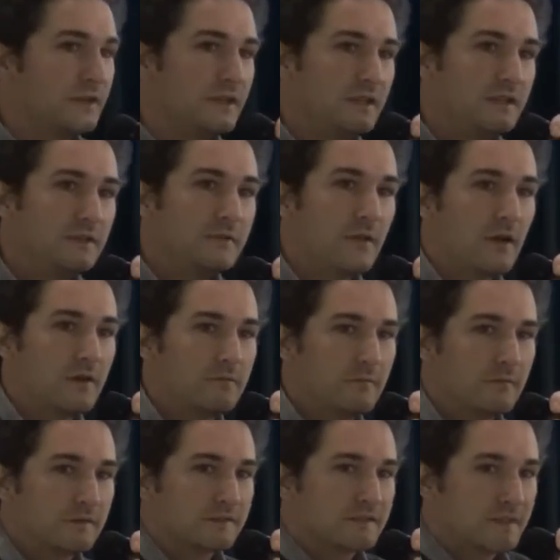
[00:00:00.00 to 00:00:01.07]
the
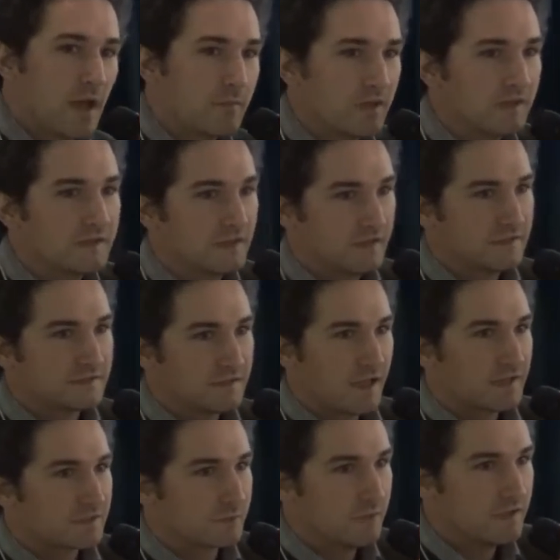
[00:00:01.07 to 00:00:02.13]
summit is
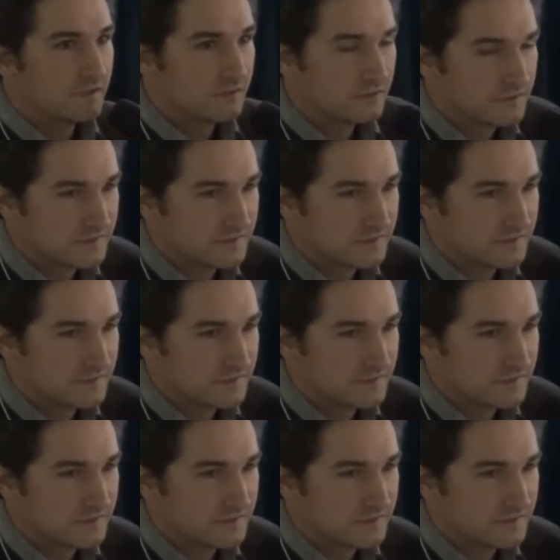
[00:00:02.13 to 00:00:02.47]
next week.